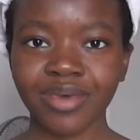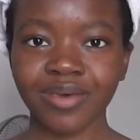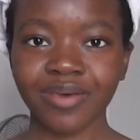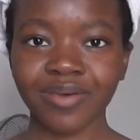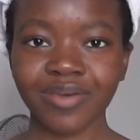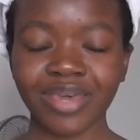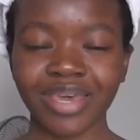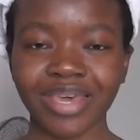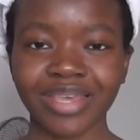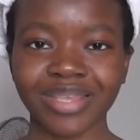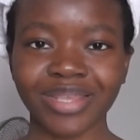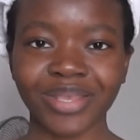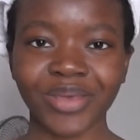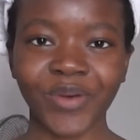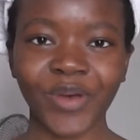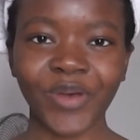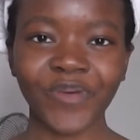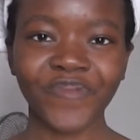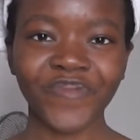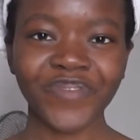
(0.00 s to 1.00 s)
okay,
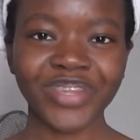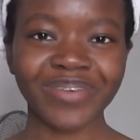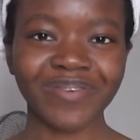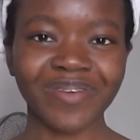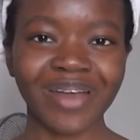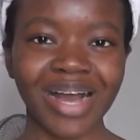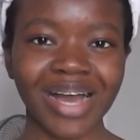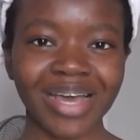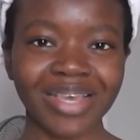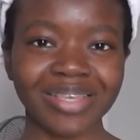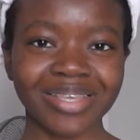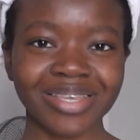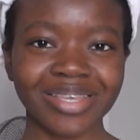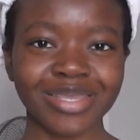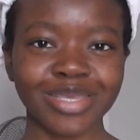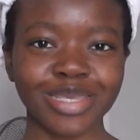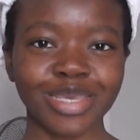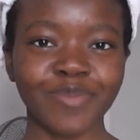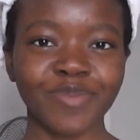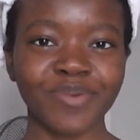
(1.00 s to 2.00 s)
so hopefully you guys can
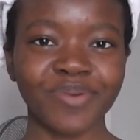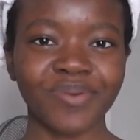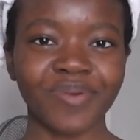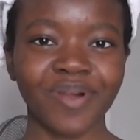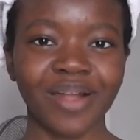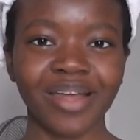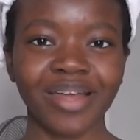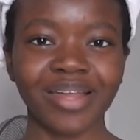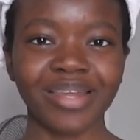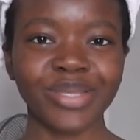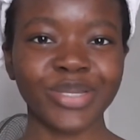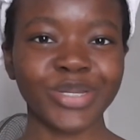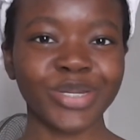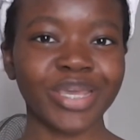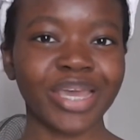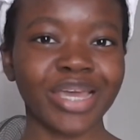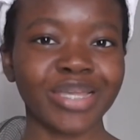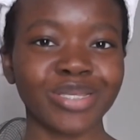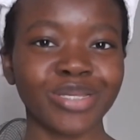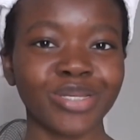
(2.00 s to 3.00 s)
see me alright. I
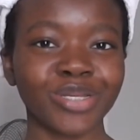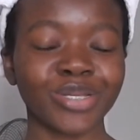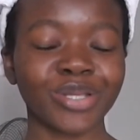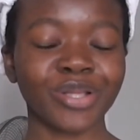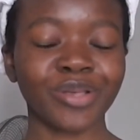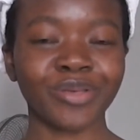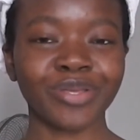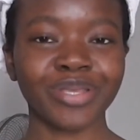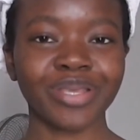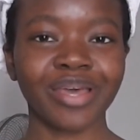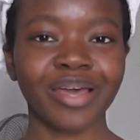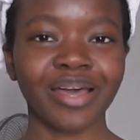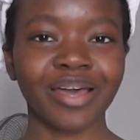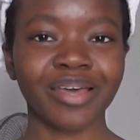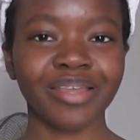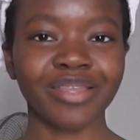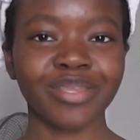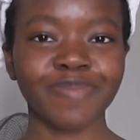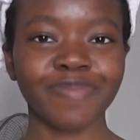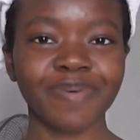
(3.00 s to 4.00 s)
literally had to just close the
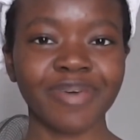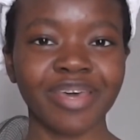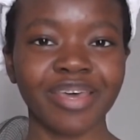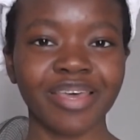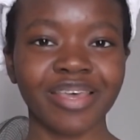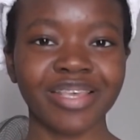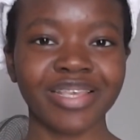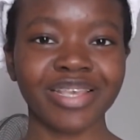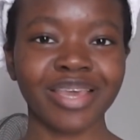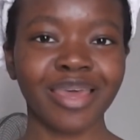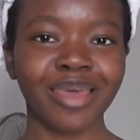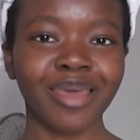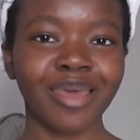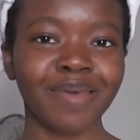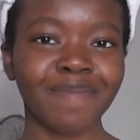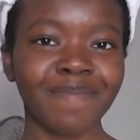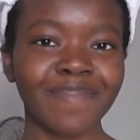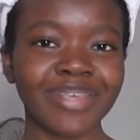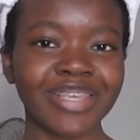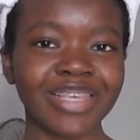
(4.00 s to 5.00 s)
curtains because
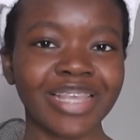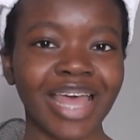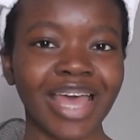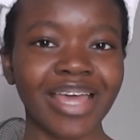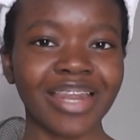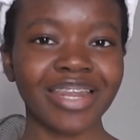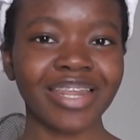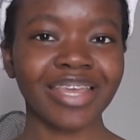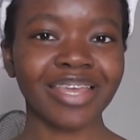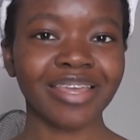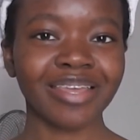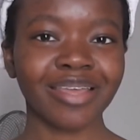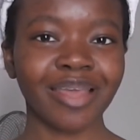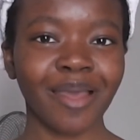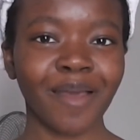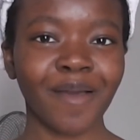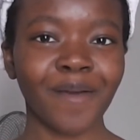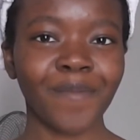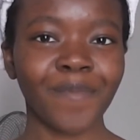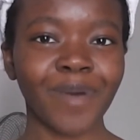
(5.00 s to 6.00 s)
standing
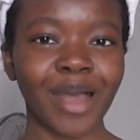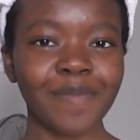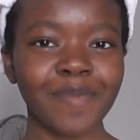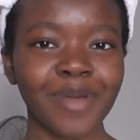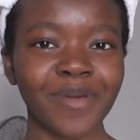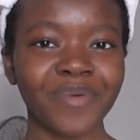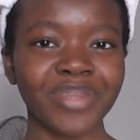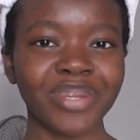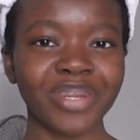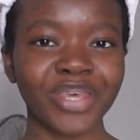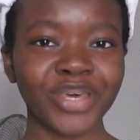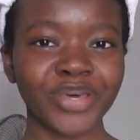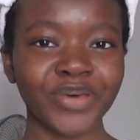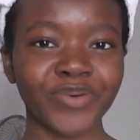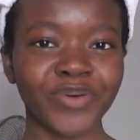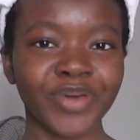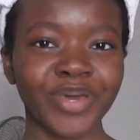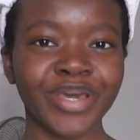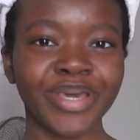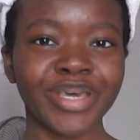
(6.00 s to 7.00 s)
by my
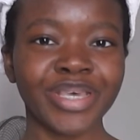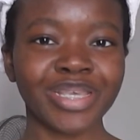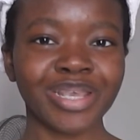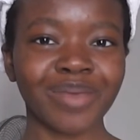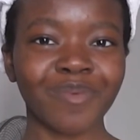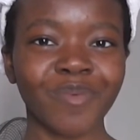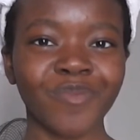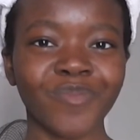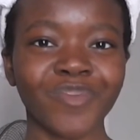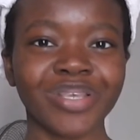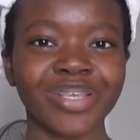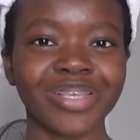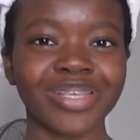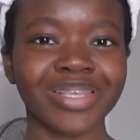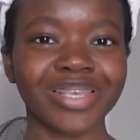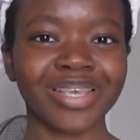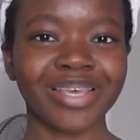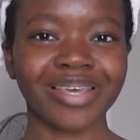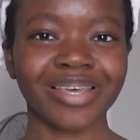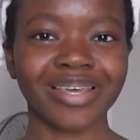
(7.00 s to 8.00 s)
window, someone
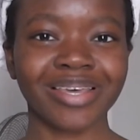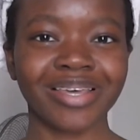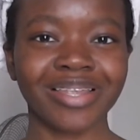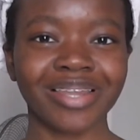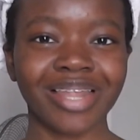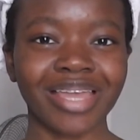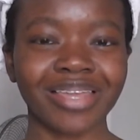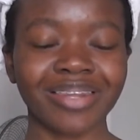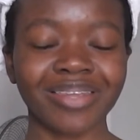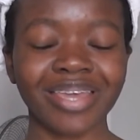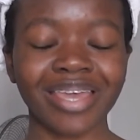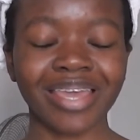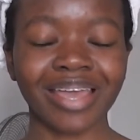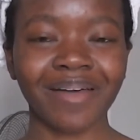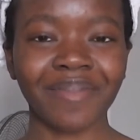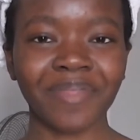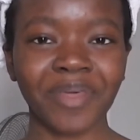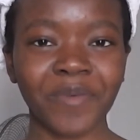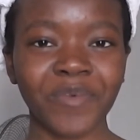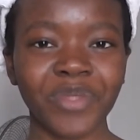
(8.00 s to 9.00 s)
was like looking
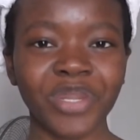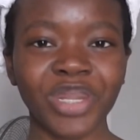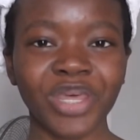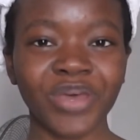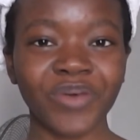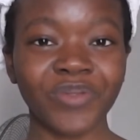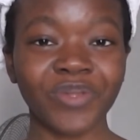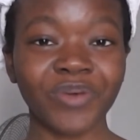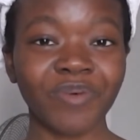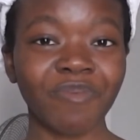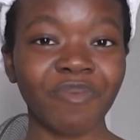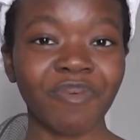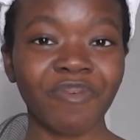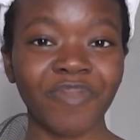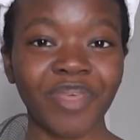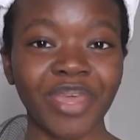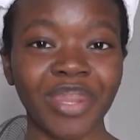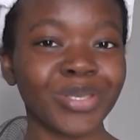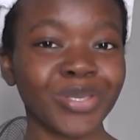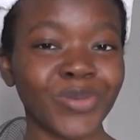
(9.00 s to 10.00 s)
out their window. Don't know if
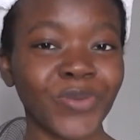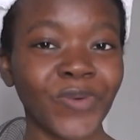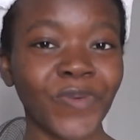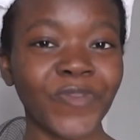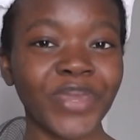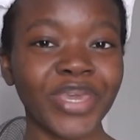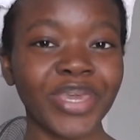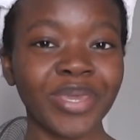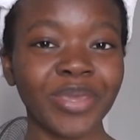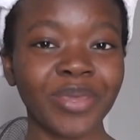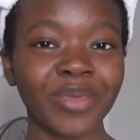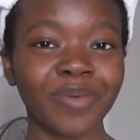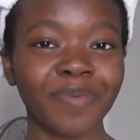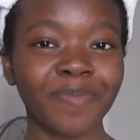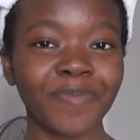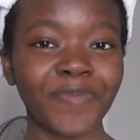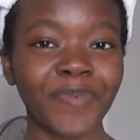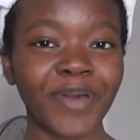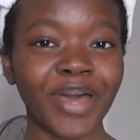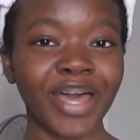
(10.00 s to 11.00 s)
they saw me,
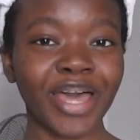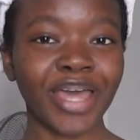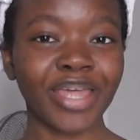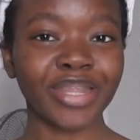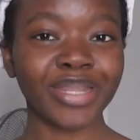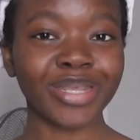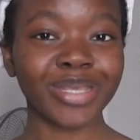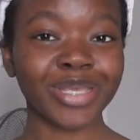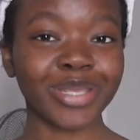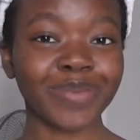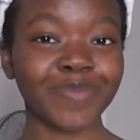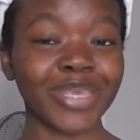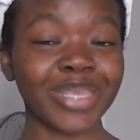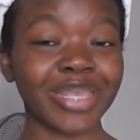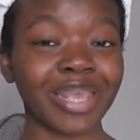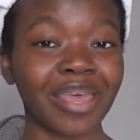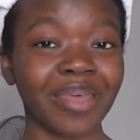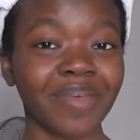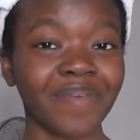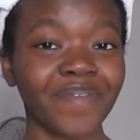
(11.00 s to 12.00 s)
but just to be
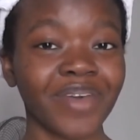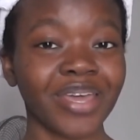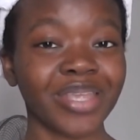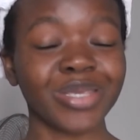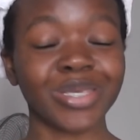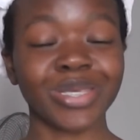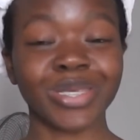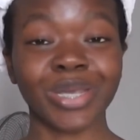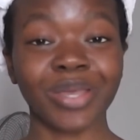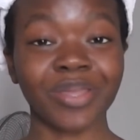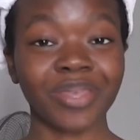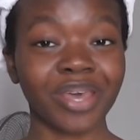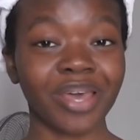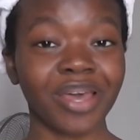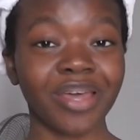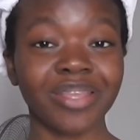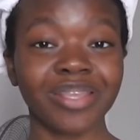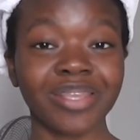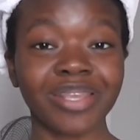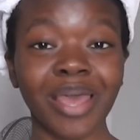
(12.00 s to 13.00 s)
safe, I just shut the
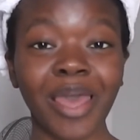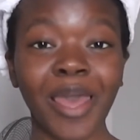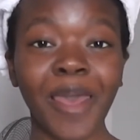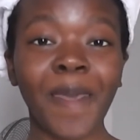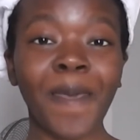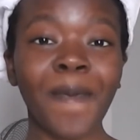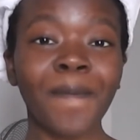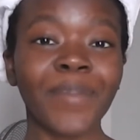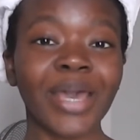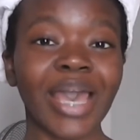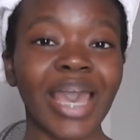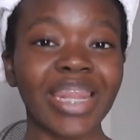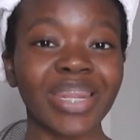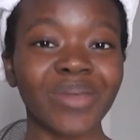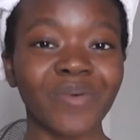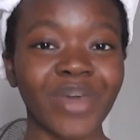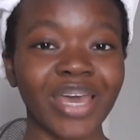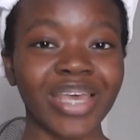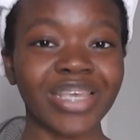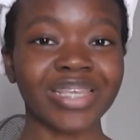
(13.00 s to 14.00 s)
curtains.
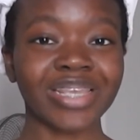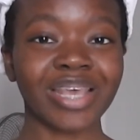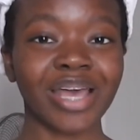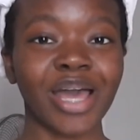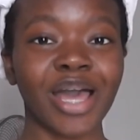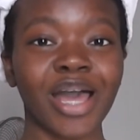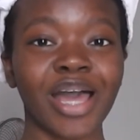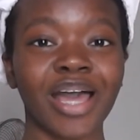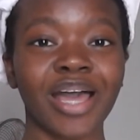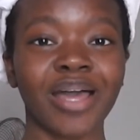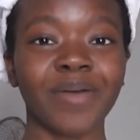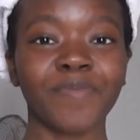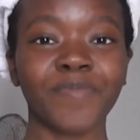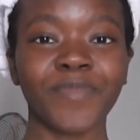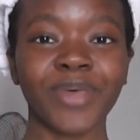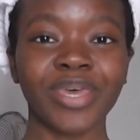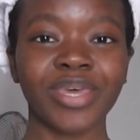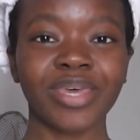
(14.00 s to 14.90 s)
Anyways, um,